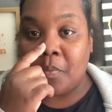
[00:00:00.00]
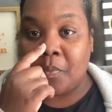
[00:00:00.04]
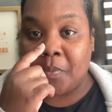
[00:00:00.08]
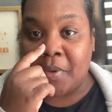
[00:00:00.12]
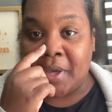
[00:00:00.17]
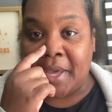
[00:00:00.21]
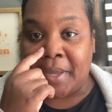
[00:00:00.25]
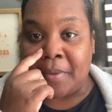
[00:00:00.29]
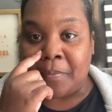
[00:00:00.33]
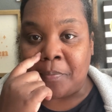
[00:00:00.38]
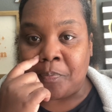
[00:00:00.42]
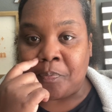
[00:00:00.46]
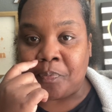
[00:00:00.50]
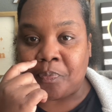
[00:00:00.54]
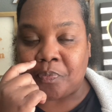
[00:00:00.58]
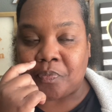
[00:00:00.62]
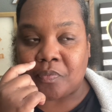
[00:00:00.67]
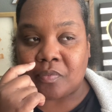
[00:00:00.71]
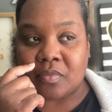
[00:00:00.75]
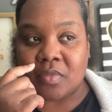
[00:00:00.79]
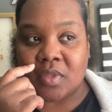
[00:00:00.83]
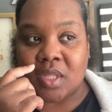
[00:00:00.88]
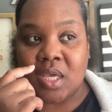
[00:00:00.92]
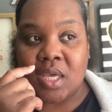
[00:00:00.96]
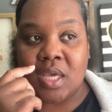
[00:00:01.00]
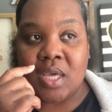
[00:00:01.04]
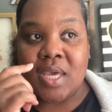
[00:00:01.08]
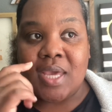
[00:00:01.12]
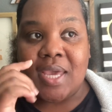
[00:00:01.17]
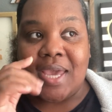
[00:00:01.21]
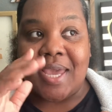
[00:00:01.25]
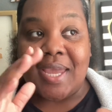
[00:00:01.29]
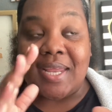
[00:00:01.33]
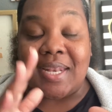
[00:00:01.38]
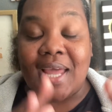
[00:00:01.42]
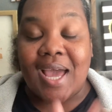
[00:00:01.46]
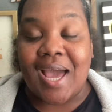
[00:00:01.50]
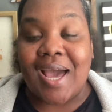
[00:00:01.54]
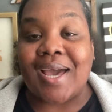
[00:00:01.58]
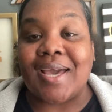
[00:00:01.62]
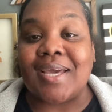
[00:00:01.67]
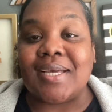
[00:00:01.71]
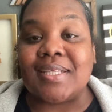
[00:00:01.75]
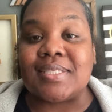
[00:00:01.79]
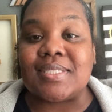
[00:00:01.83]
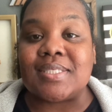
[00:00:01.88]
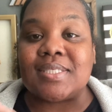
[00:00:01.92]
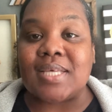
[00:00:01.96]
But in
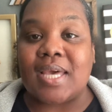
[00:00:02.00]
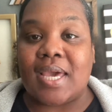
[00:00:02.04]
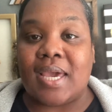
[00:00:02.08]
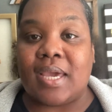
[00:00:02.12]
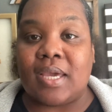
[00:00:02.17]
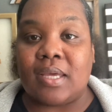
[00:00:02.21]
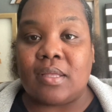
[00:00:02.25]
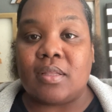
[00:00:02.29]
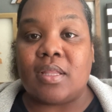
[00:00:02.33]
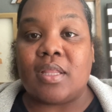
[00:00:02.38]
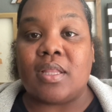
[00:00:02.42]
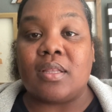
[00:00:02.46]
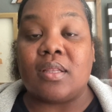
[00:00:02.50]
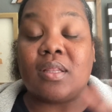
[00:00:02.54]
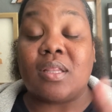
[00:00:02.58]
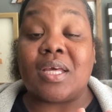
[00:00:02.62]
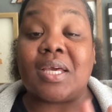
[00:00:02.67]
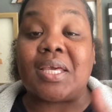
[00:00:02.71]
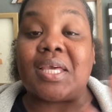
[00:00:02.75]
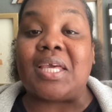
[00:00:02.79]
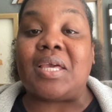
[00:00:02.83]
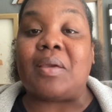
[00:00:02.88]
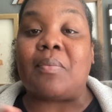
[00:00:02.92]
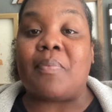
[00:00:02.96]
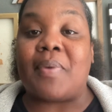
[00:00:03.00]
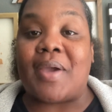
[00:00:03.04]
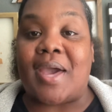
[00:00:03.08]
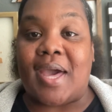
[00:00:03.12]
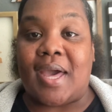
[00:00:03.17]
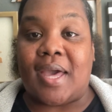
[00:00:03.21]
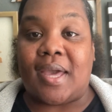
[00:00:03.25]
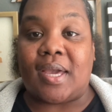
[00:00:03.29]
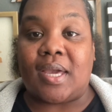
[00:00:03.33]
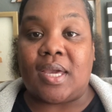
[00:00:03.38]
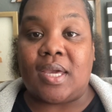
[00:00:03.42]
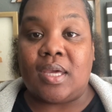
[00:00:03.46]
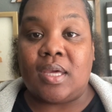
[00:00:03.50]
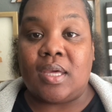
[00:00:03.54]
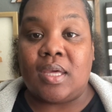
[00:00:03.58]
hindsight and looking back,